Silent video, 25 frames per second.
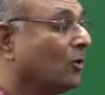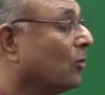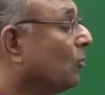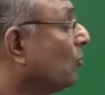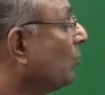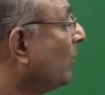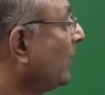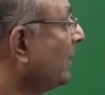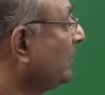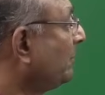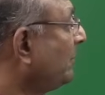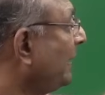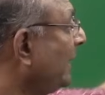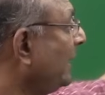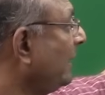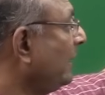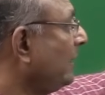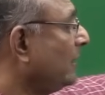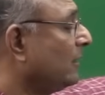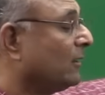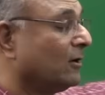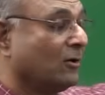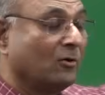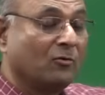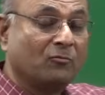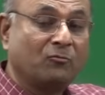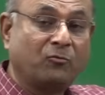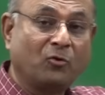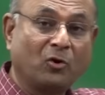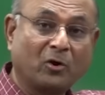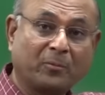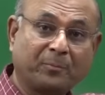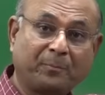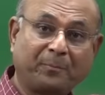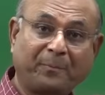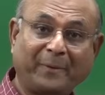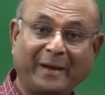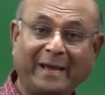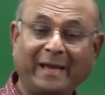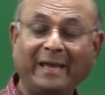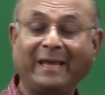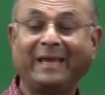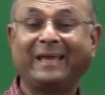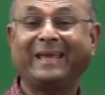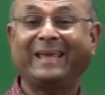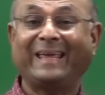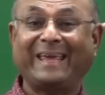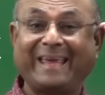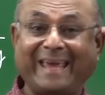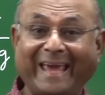1 by 4 pi
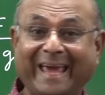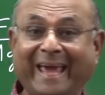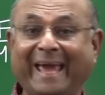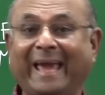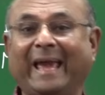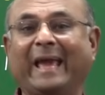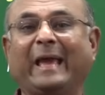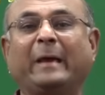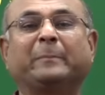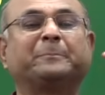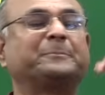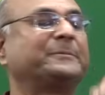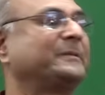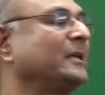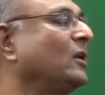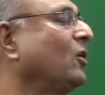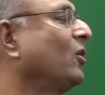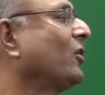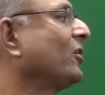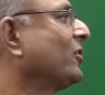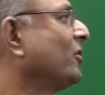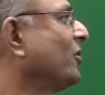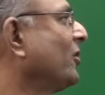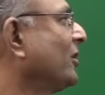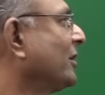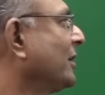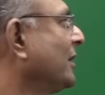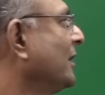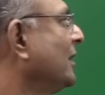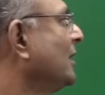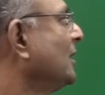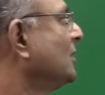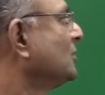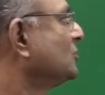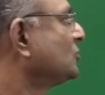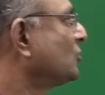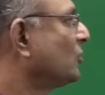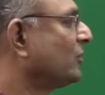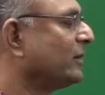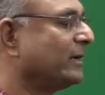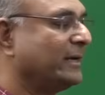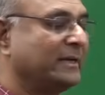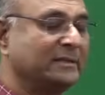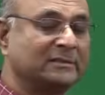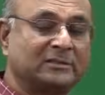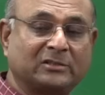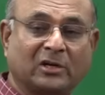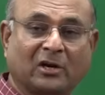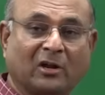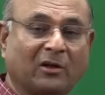K epsilon naught. So
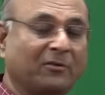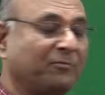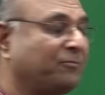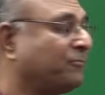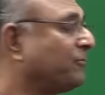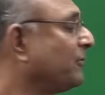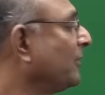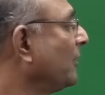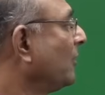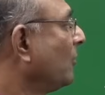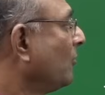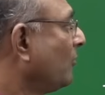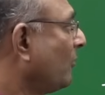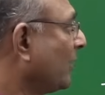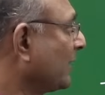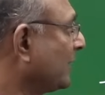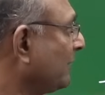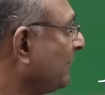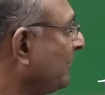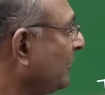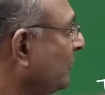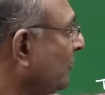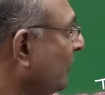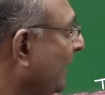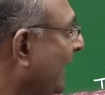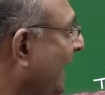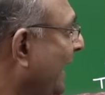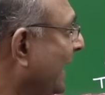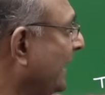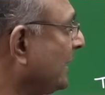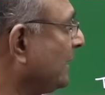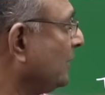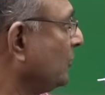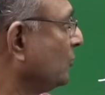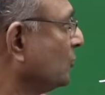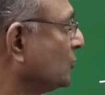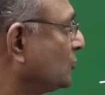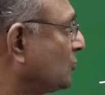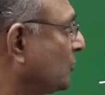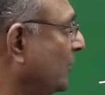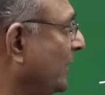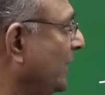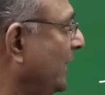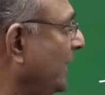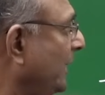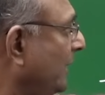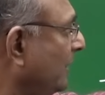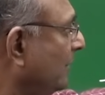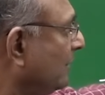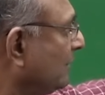instead of whatever you had
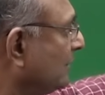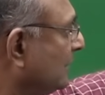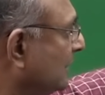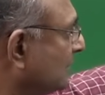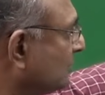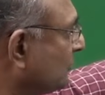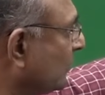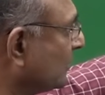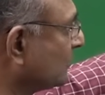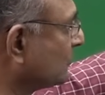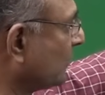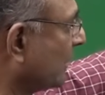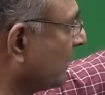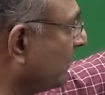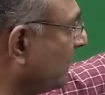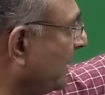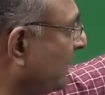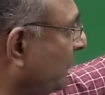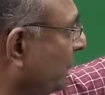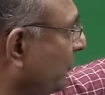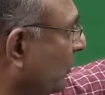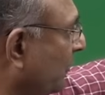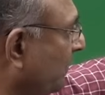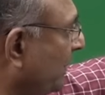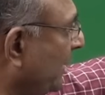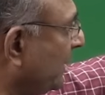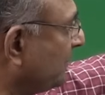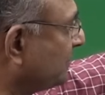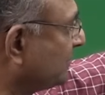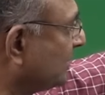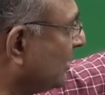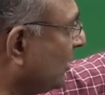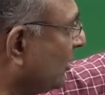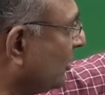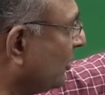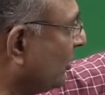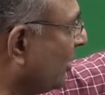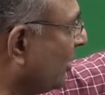usually, this was 1 by 4 pi epsilon